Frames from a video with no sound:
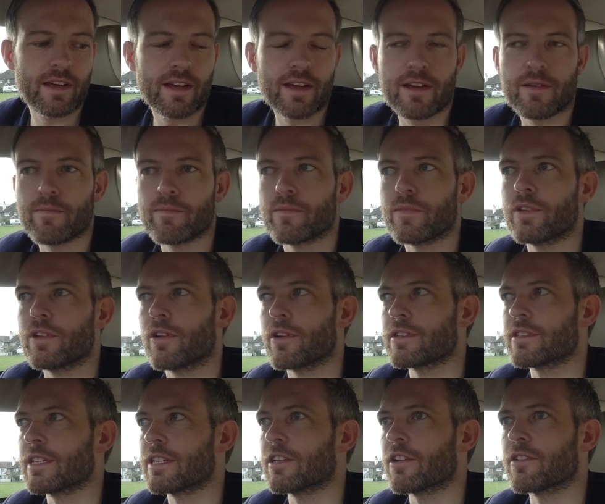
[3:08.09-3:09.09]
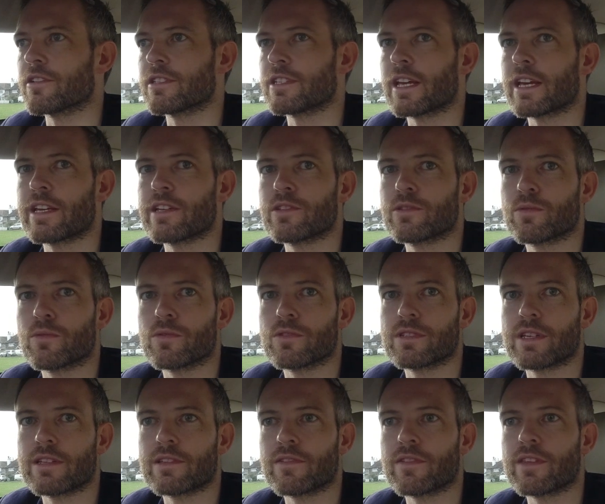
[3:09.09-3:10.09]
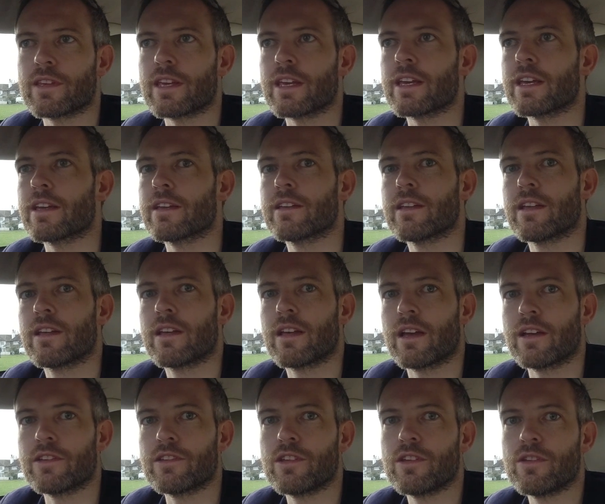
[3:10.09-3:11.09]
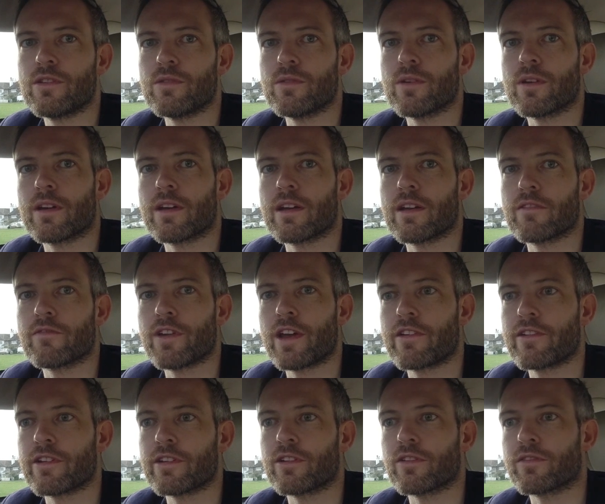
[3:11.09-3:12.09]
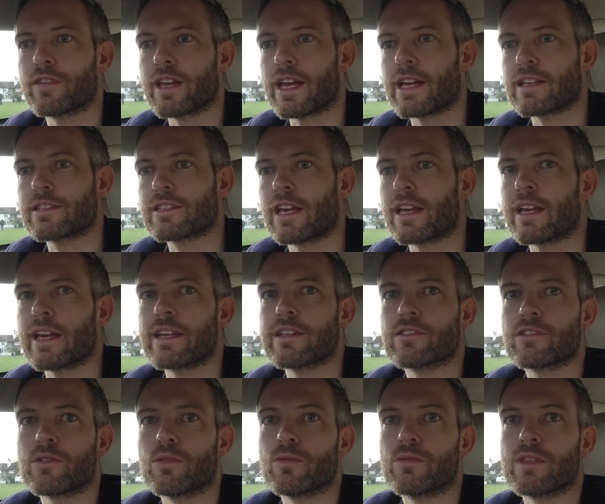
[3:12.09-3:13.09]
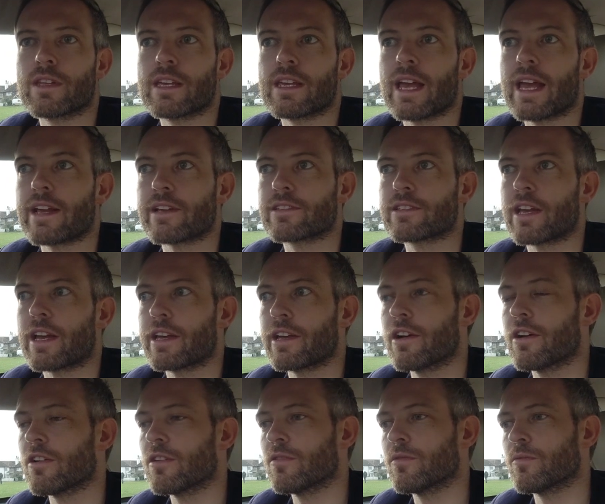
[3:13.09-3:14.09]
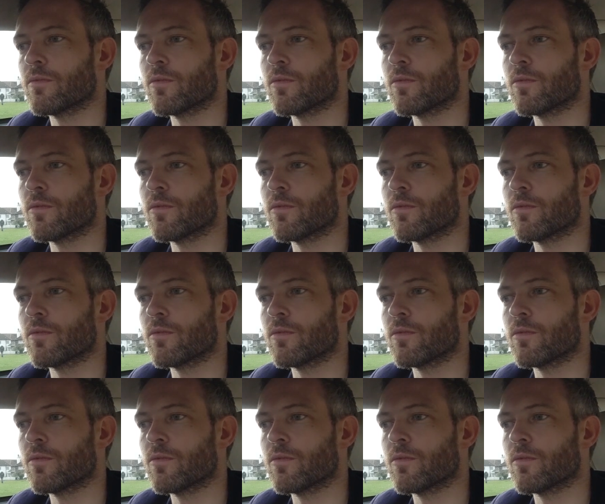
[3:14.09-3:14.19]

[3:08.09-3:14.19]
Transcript: 1998, towards the end of the year, a new variant of the XK8 called the XKR